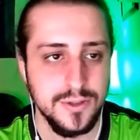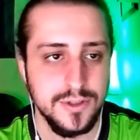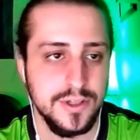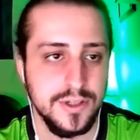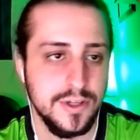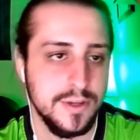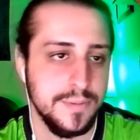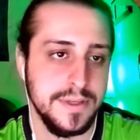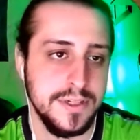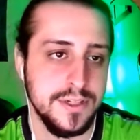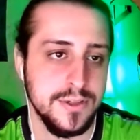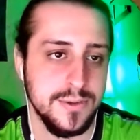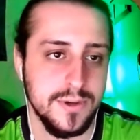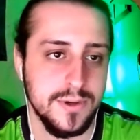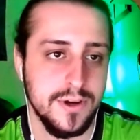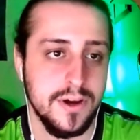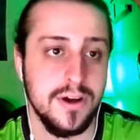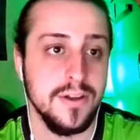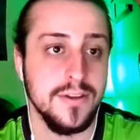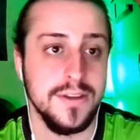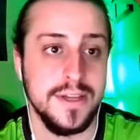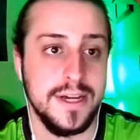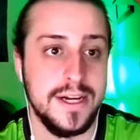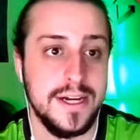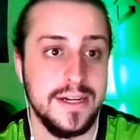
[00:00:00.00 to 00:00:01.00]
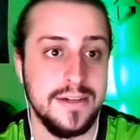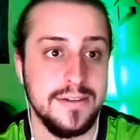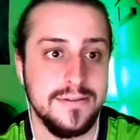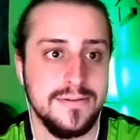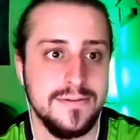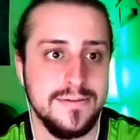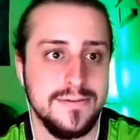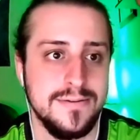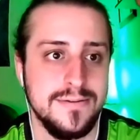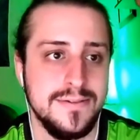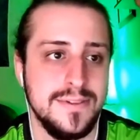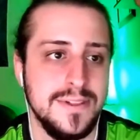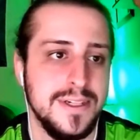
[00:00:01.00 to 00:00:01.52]
could be doing all that
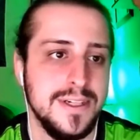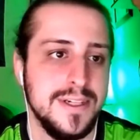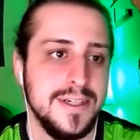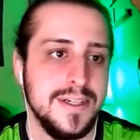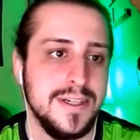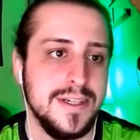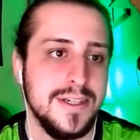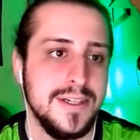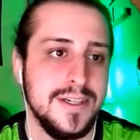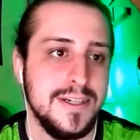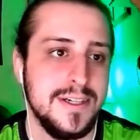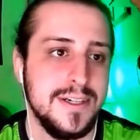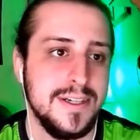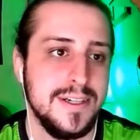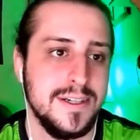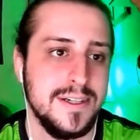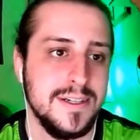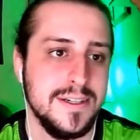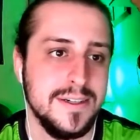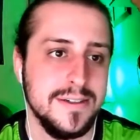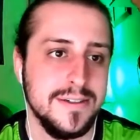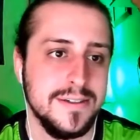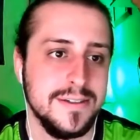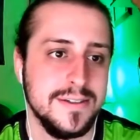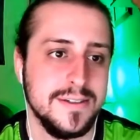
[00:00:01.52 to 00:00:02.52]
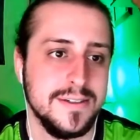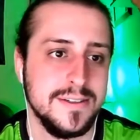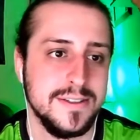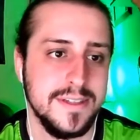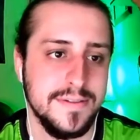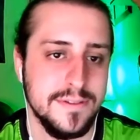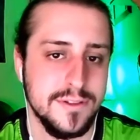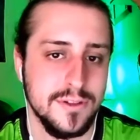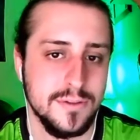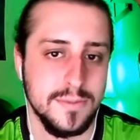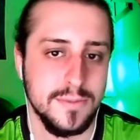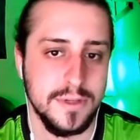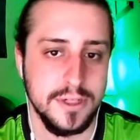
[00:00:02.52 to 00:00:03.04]
because they
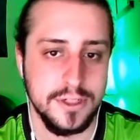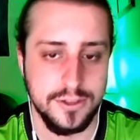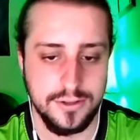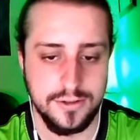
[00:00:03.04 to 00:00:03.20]
have so much.